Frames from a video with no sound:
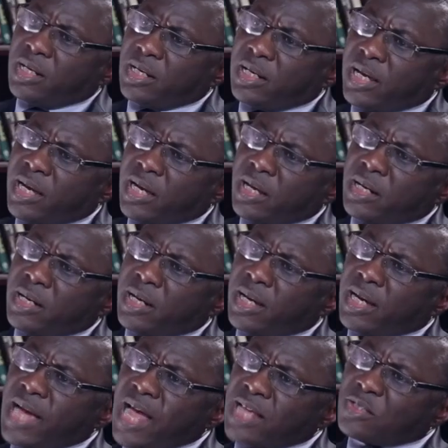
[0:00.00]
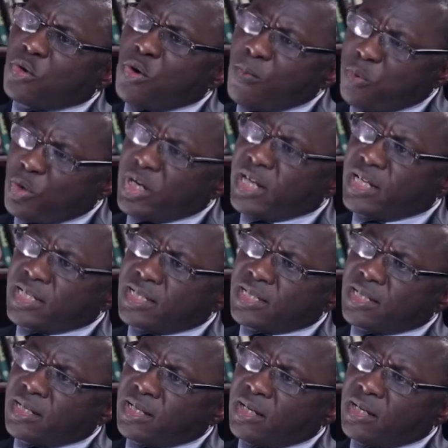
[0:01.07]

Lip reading: the gas component